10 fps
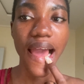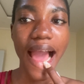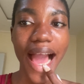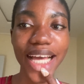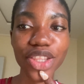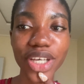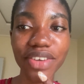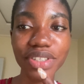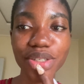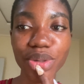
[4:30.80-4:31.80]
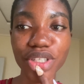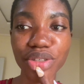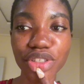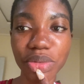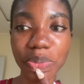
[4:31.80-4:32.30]
I thought everything was
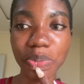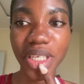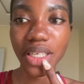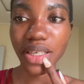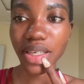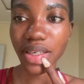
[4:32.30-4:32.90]
going to be pink,